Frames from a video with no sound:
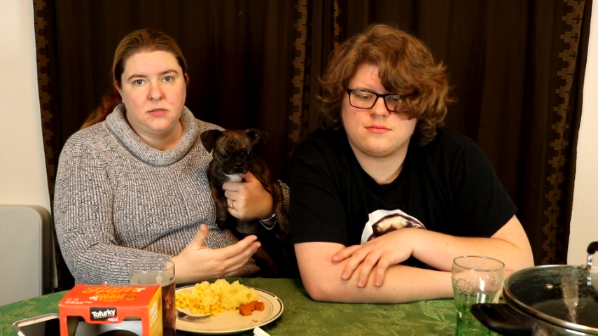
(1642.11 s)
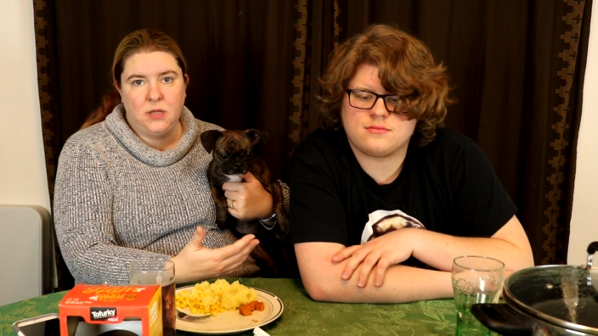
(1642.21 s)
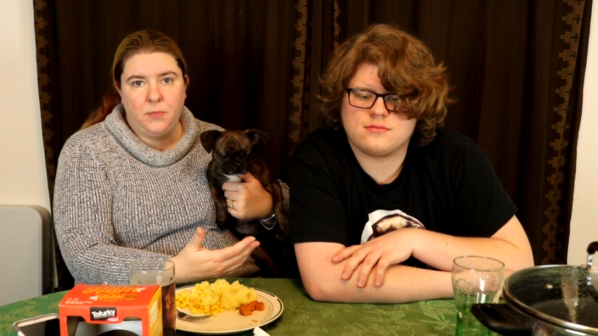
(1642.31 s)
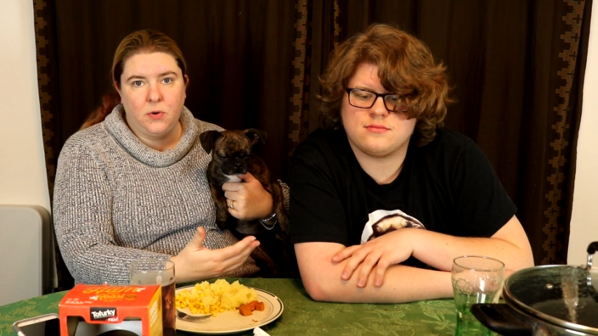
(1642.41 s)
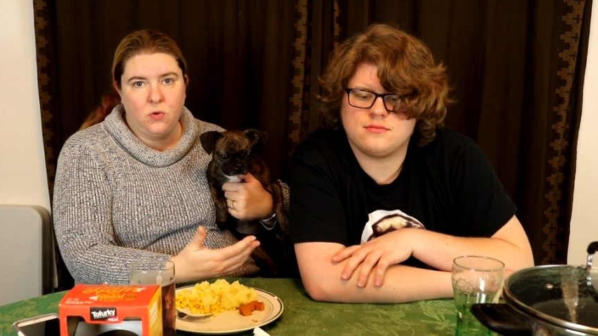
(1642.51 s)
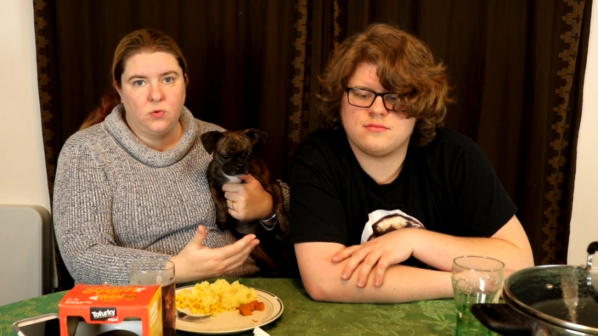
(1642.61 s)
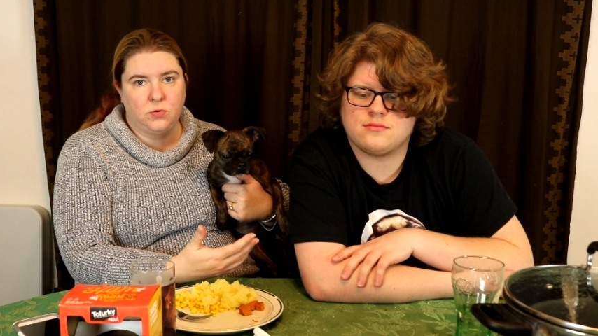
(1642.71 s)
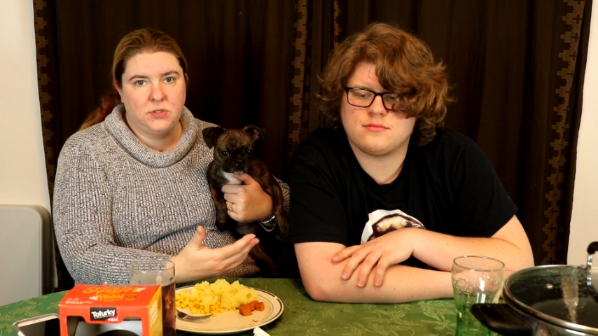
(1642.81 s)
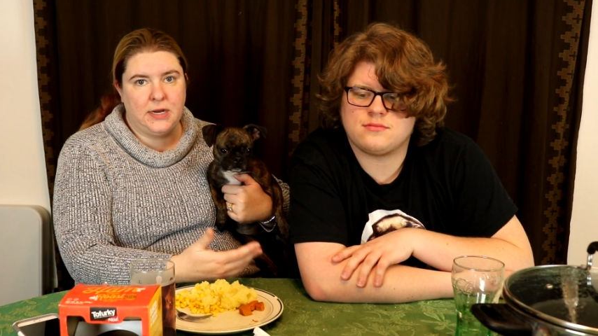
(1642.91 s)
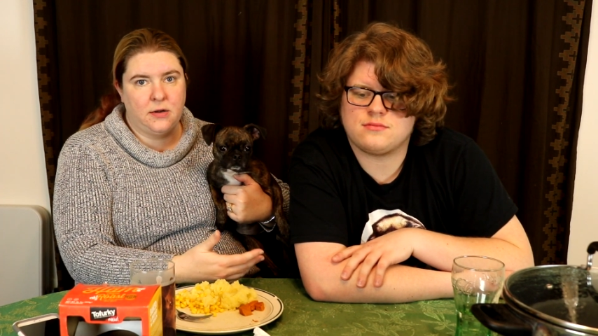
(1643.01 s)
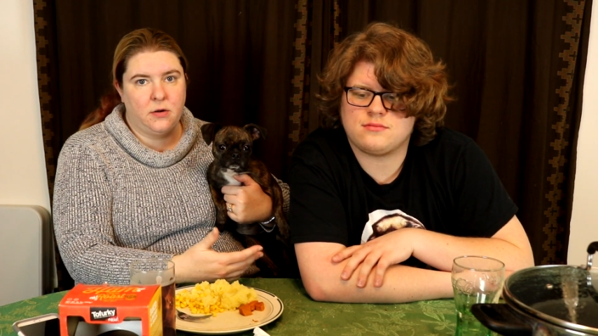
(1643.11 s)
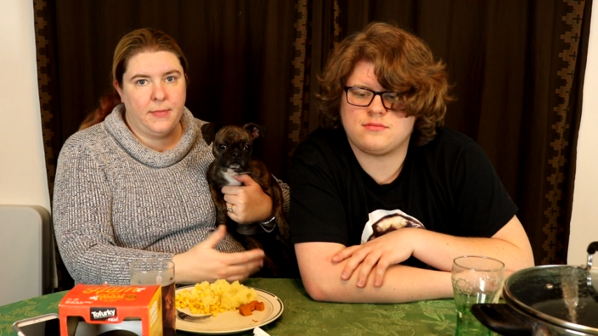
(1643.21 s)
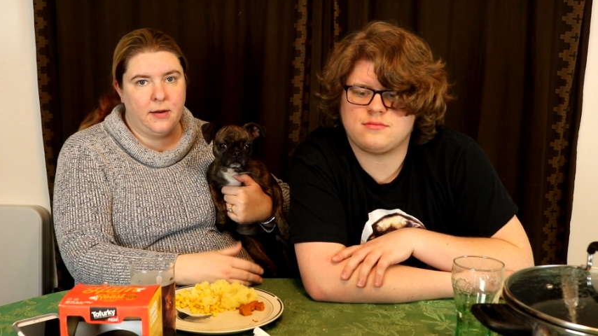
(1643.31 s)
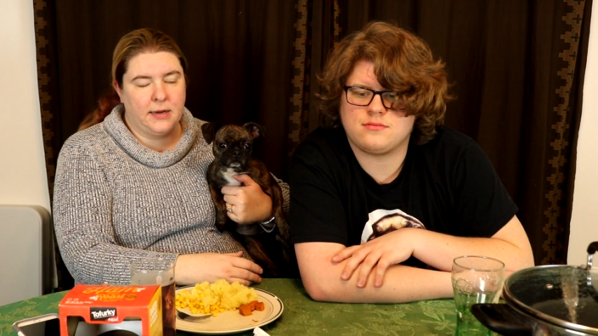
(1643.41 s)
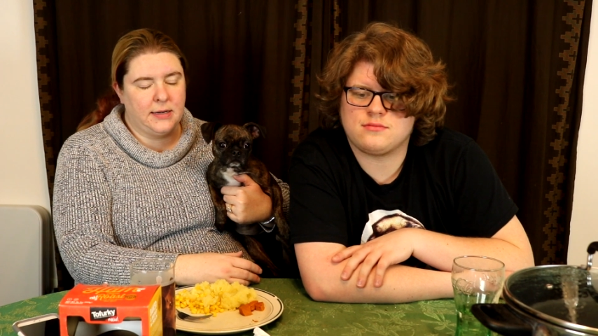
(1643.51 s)
Speaker 1: typical standard
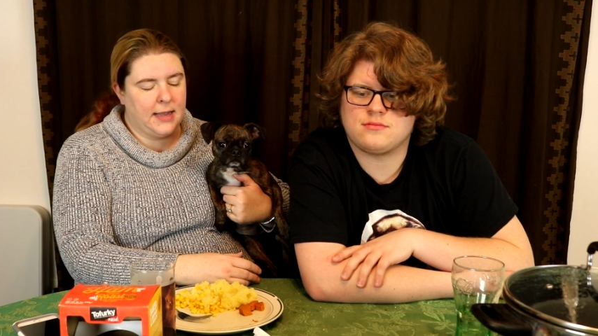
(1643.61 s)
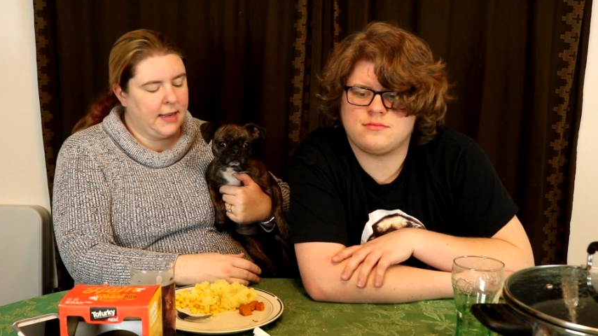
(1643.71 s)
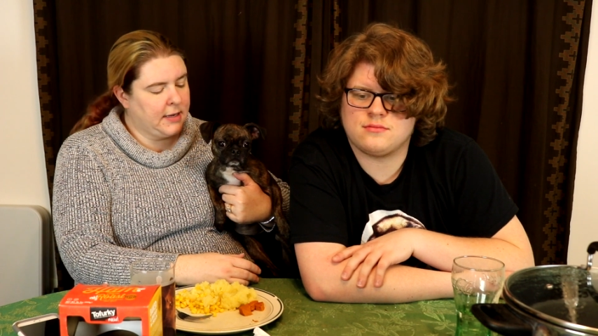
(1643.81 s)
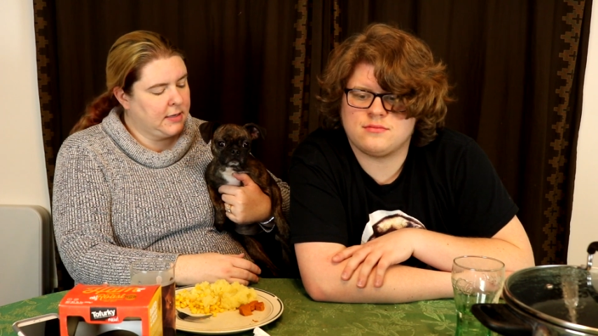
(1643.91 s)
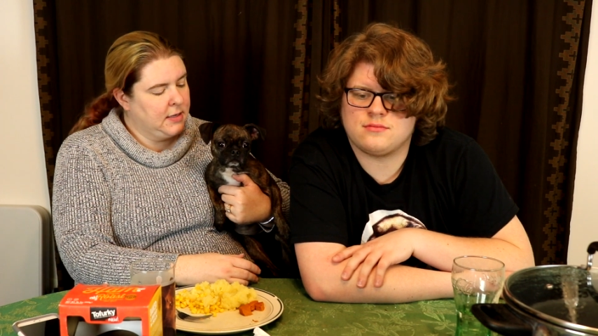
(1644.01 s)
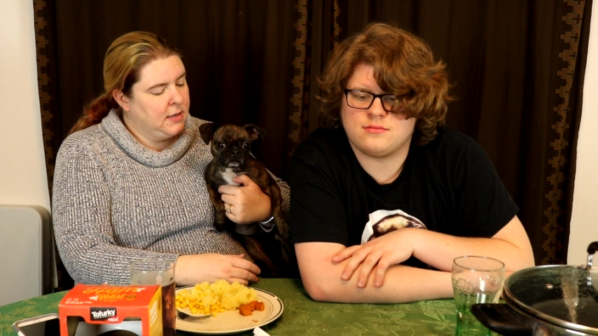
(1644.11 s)
American diet.